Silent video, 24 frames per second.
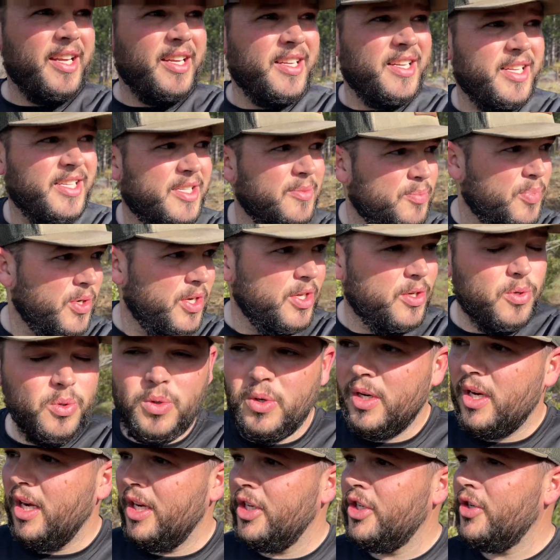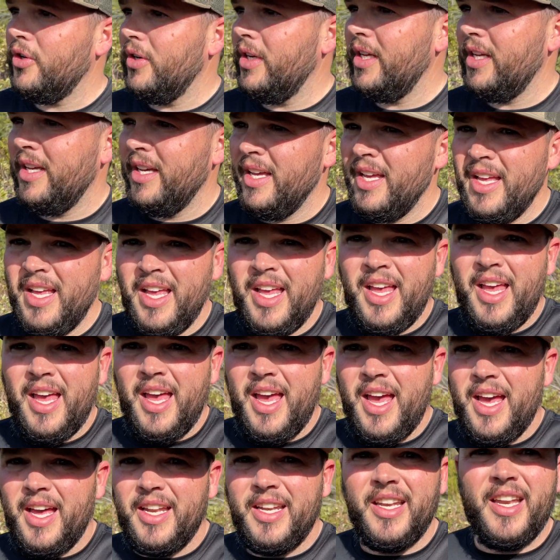It's pretty cool country, and